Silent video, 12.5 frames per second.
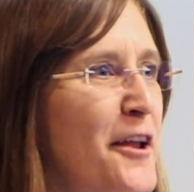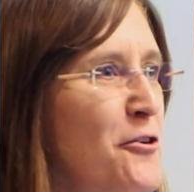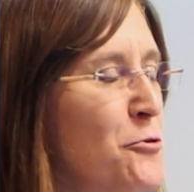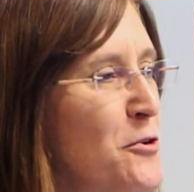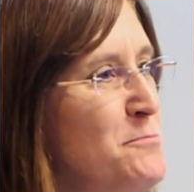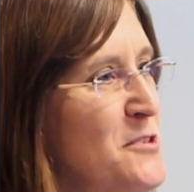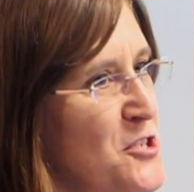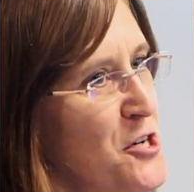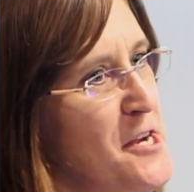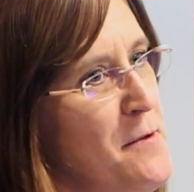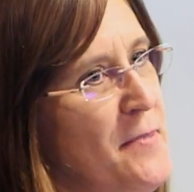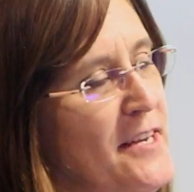Leonard Wood,
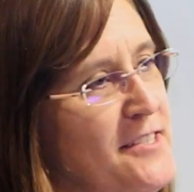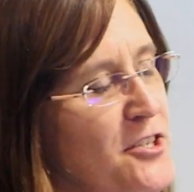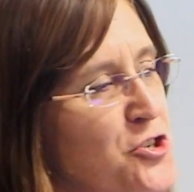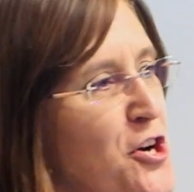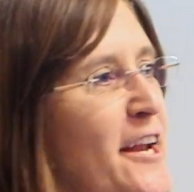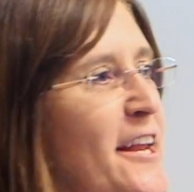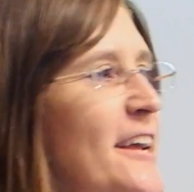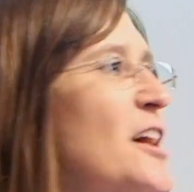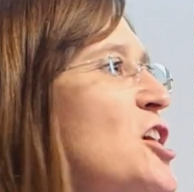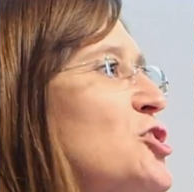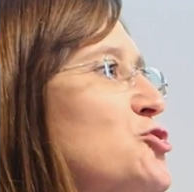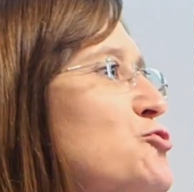Missouri in basic training.
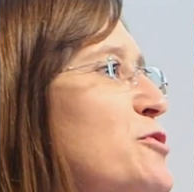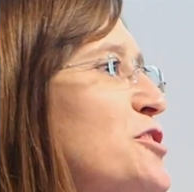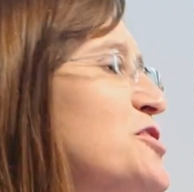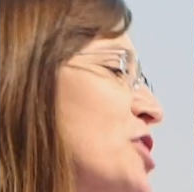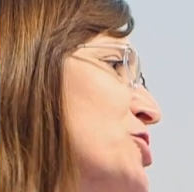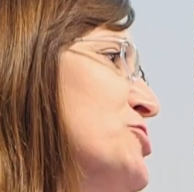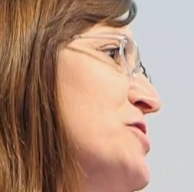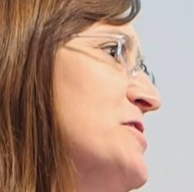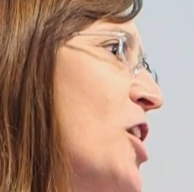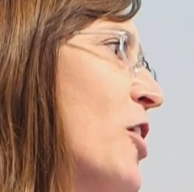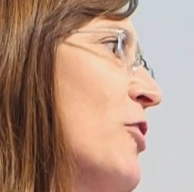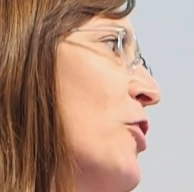Drill
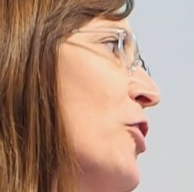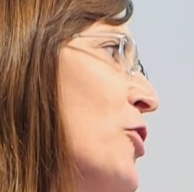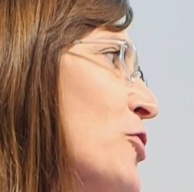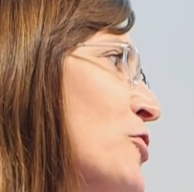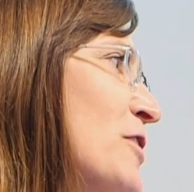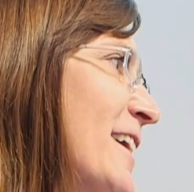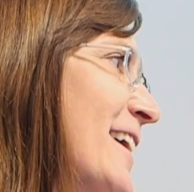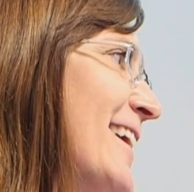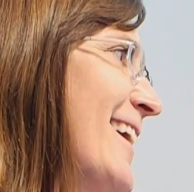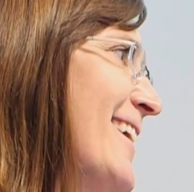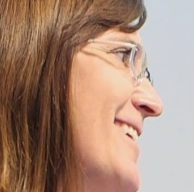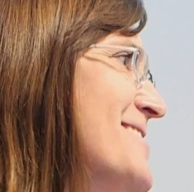sergeants are
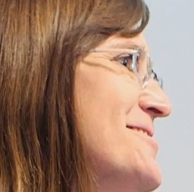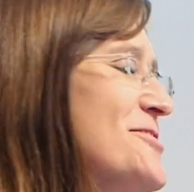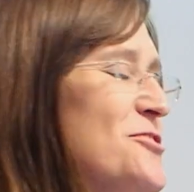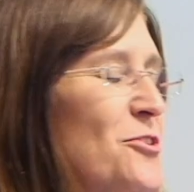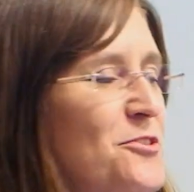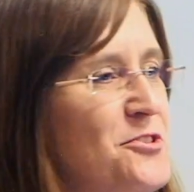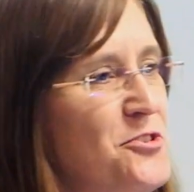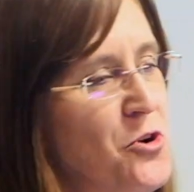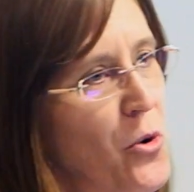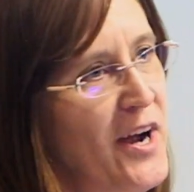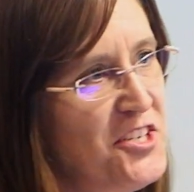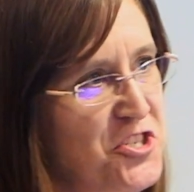hurling insults,
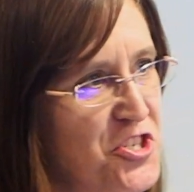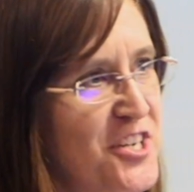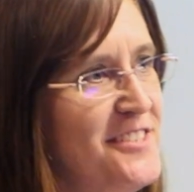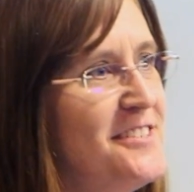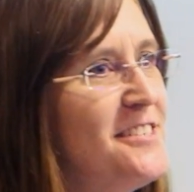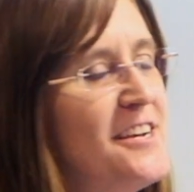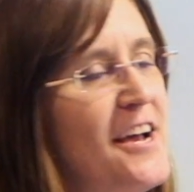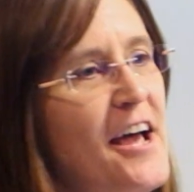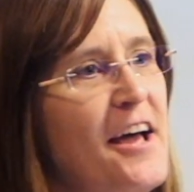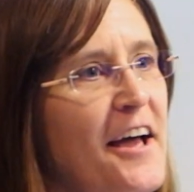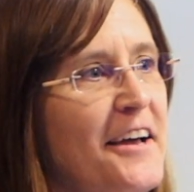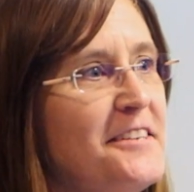questions,
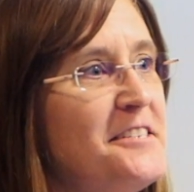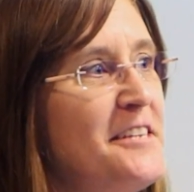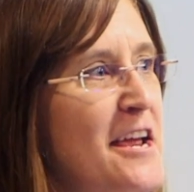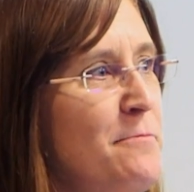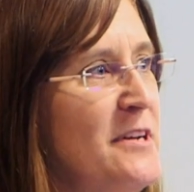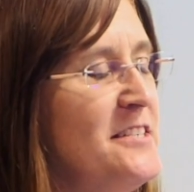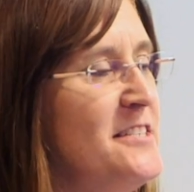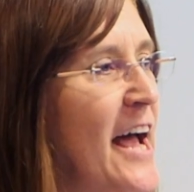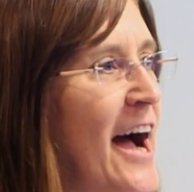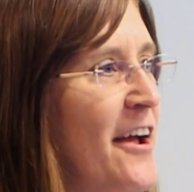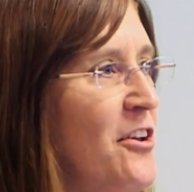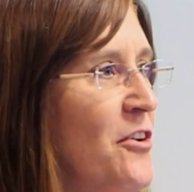and statements
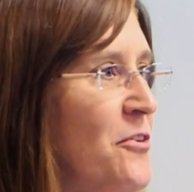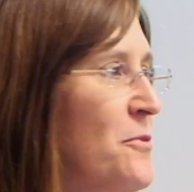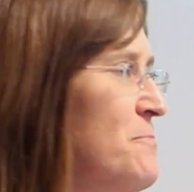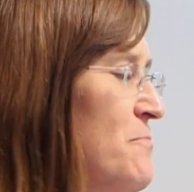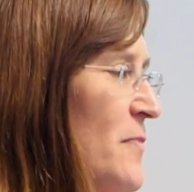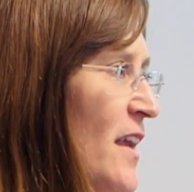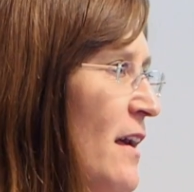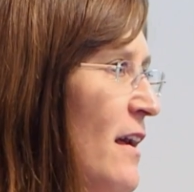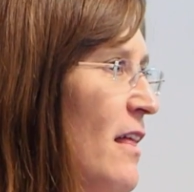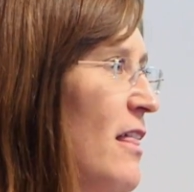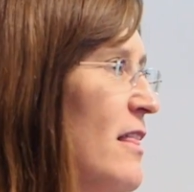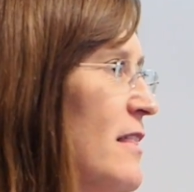at you.
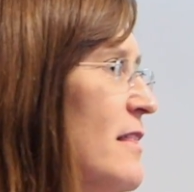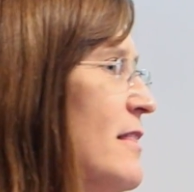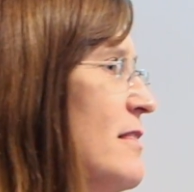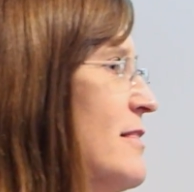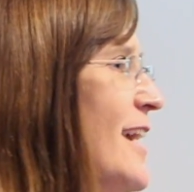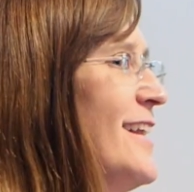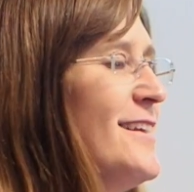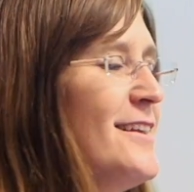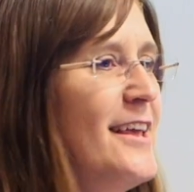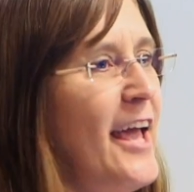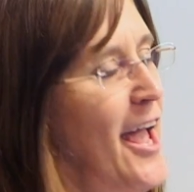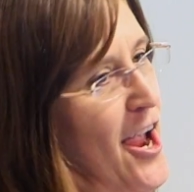They
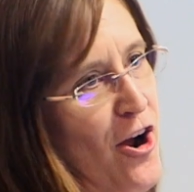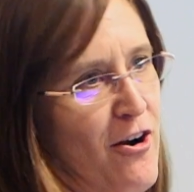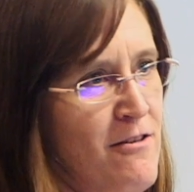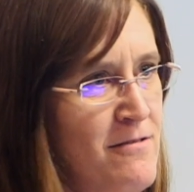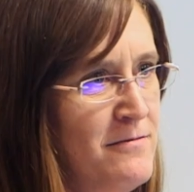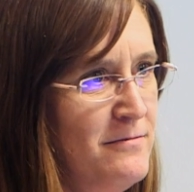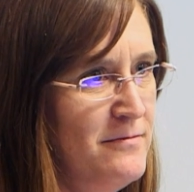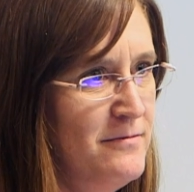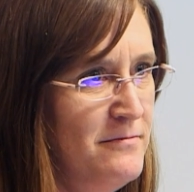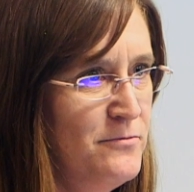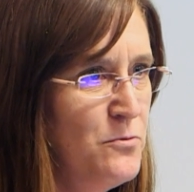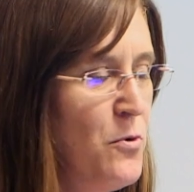didn't care
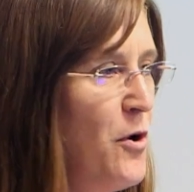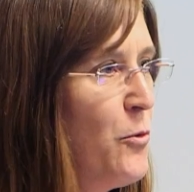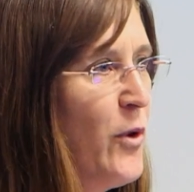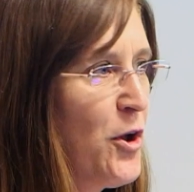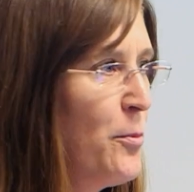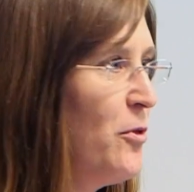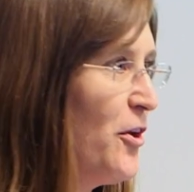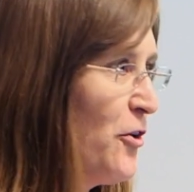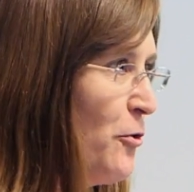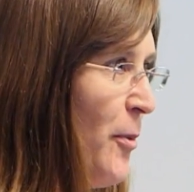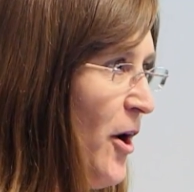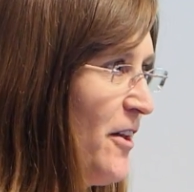what your
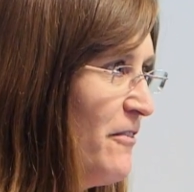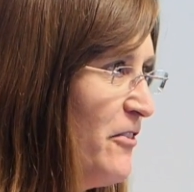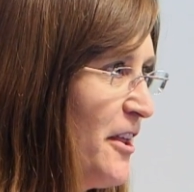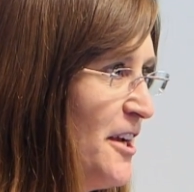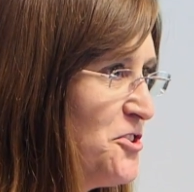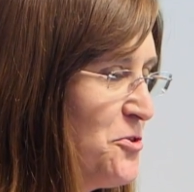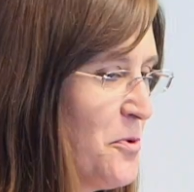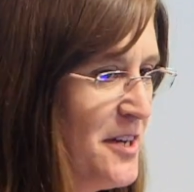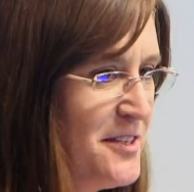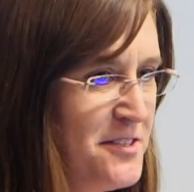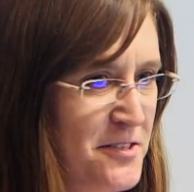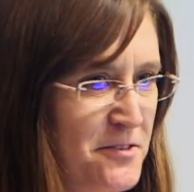political party affiliation
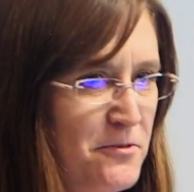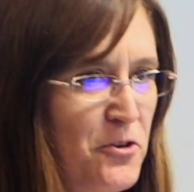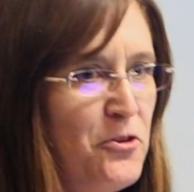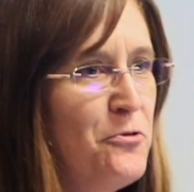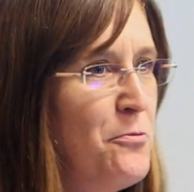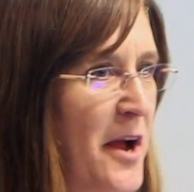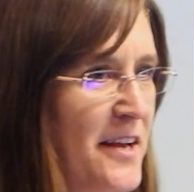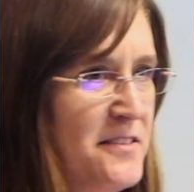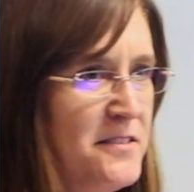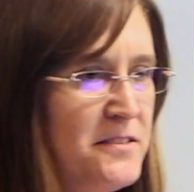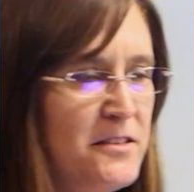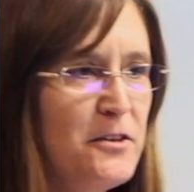was, your
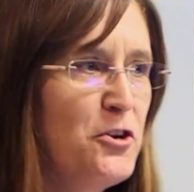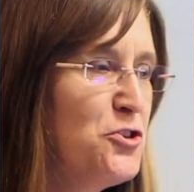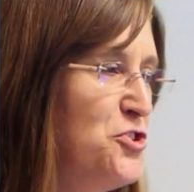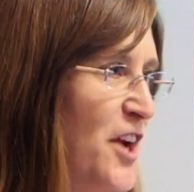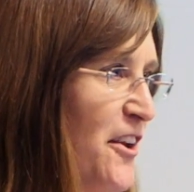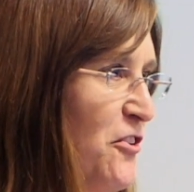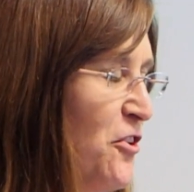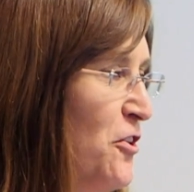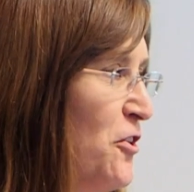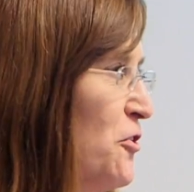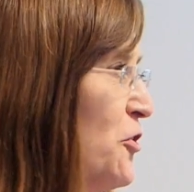race, your gender,